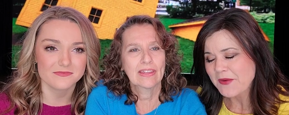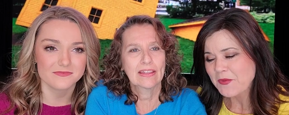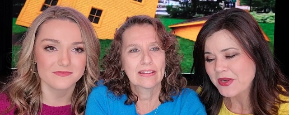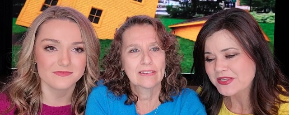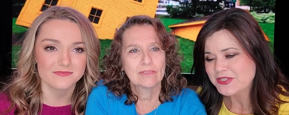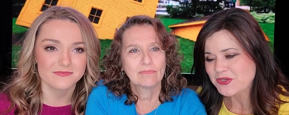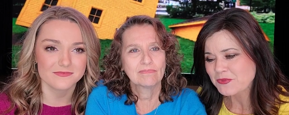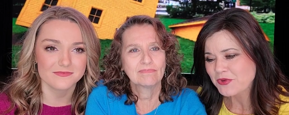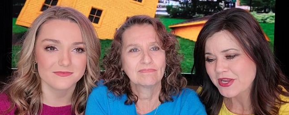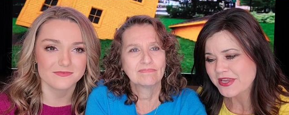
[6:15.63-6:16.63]
Speaker 1: I want us
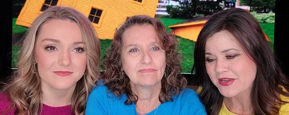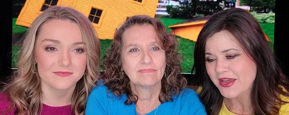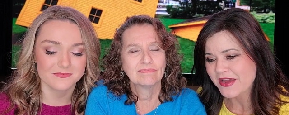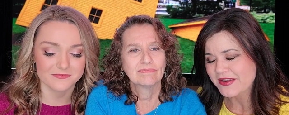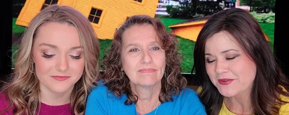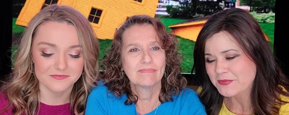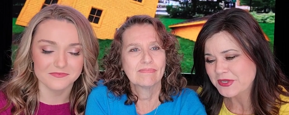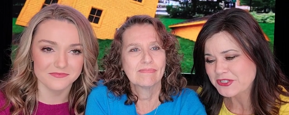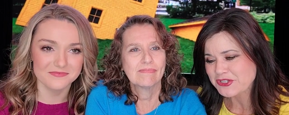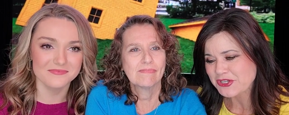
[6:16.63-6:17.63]
to bring in a, a, a
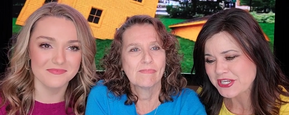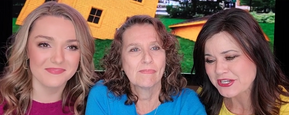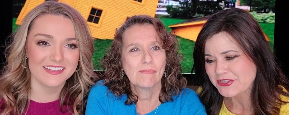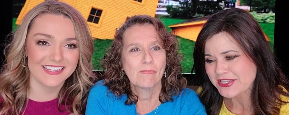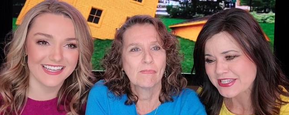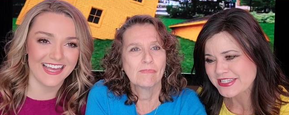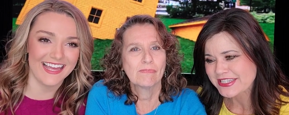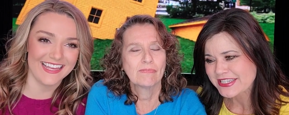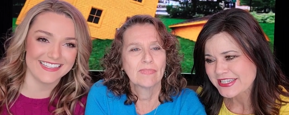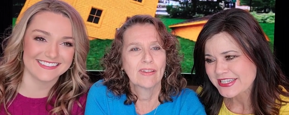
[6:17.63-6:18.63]
picture here. That,
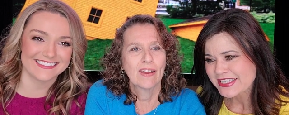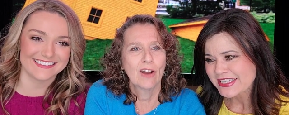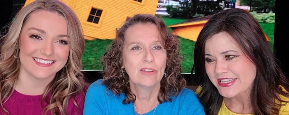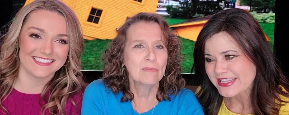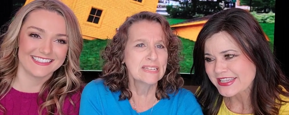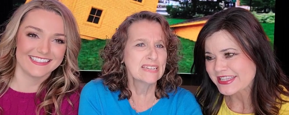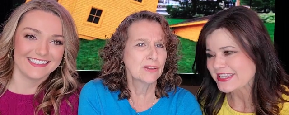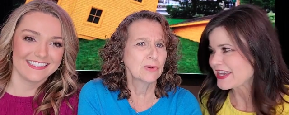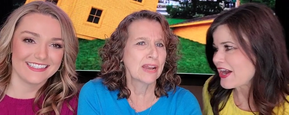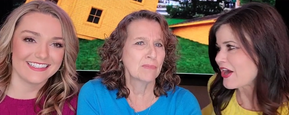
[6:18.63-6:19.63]
yes. Well, let me
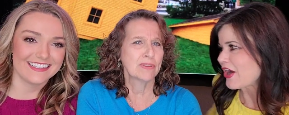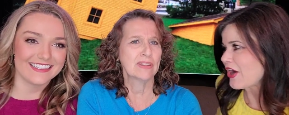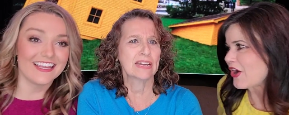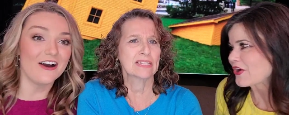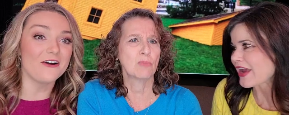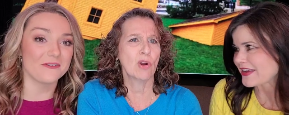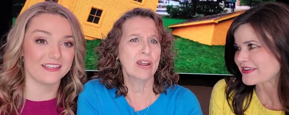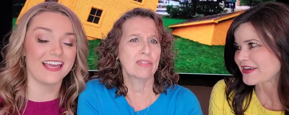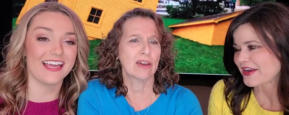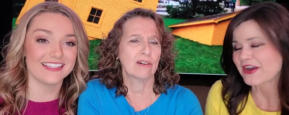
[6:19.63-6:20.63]
tell you what happened the next okay,
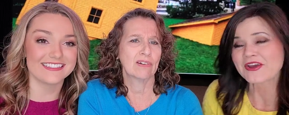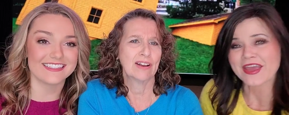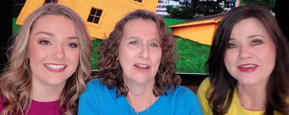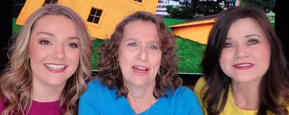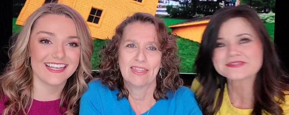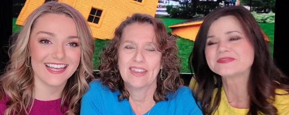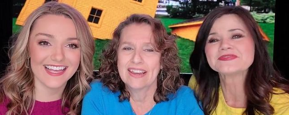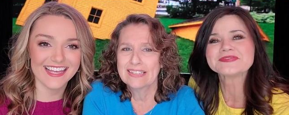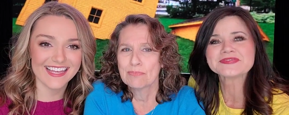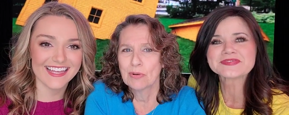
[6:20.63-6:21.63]
morning. Yes. Okay.
Speaker 2: The
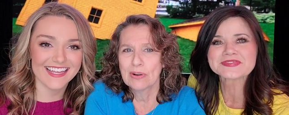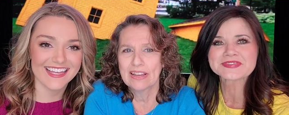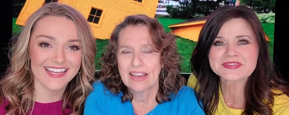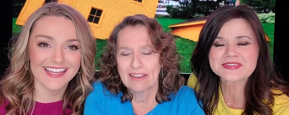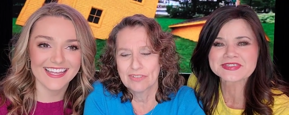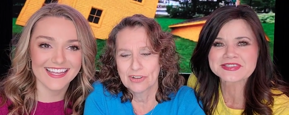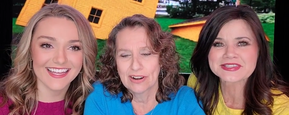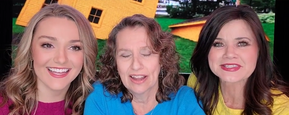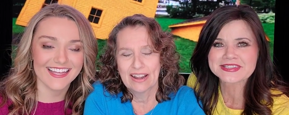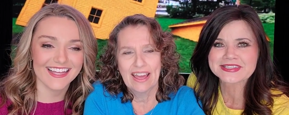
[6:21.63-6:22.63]
next morning
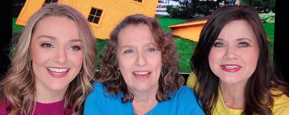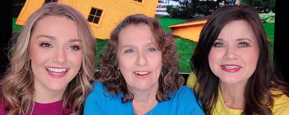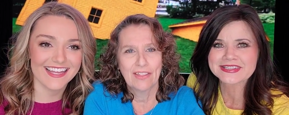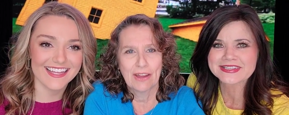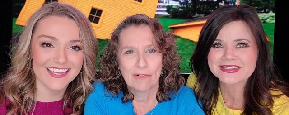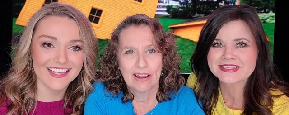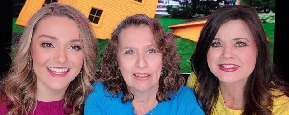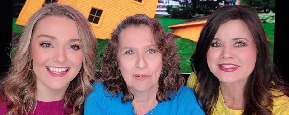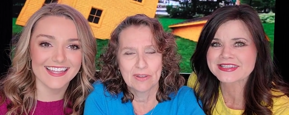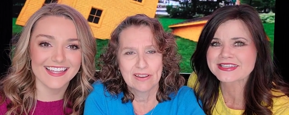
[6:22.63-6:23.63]
after I'd had all that
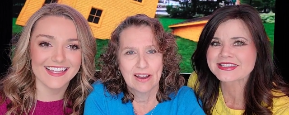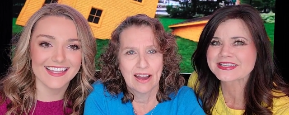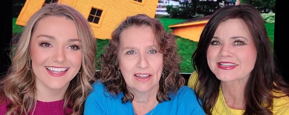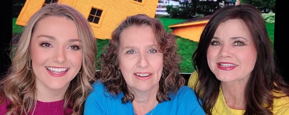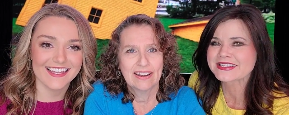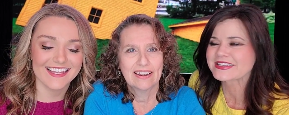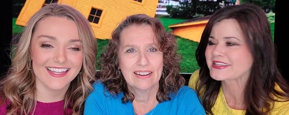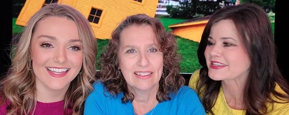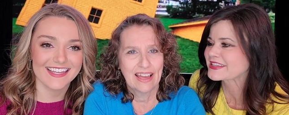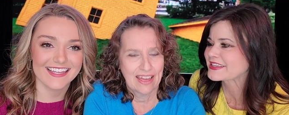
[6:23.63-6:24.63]
wrangling with God,
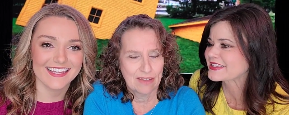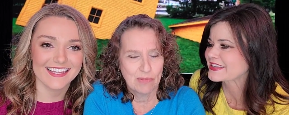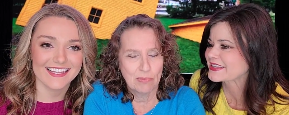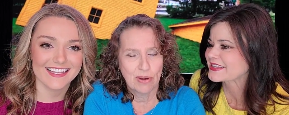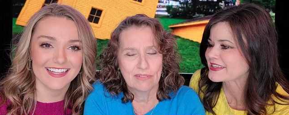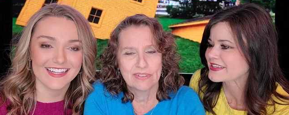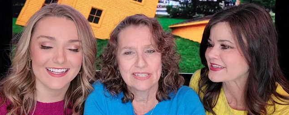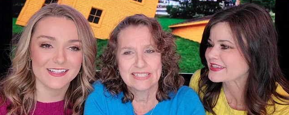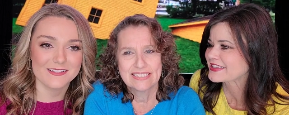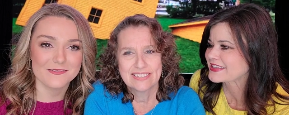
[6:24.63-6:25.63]
I had my
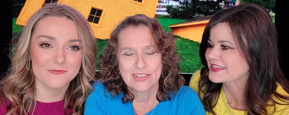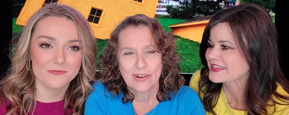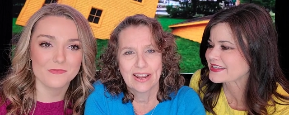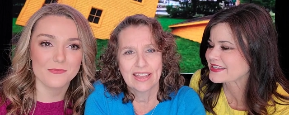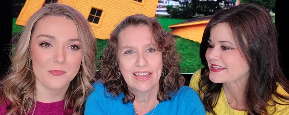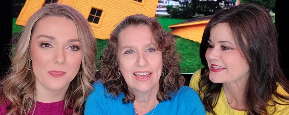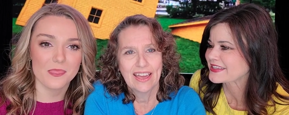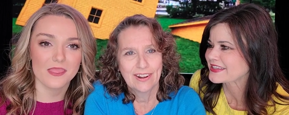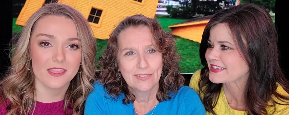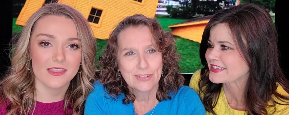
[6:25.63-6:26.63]
breakfast tray,
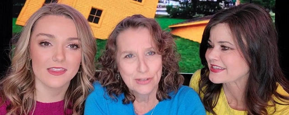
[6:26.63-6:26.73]
and on the